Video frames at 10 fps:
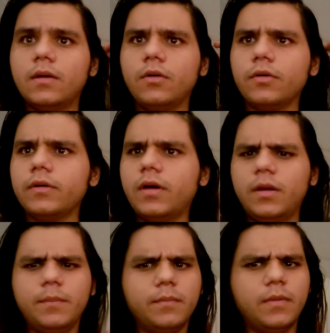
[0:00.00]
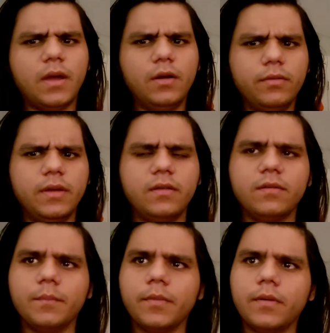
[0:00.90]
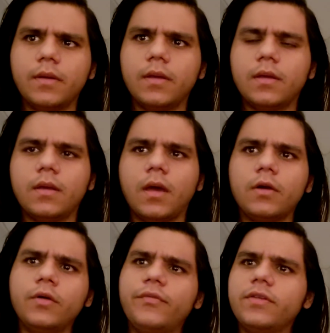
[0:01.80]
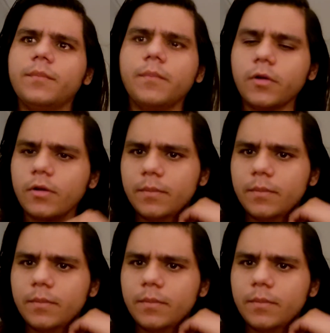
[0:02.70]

Or not a, I think it's a, I don't know if it's a murder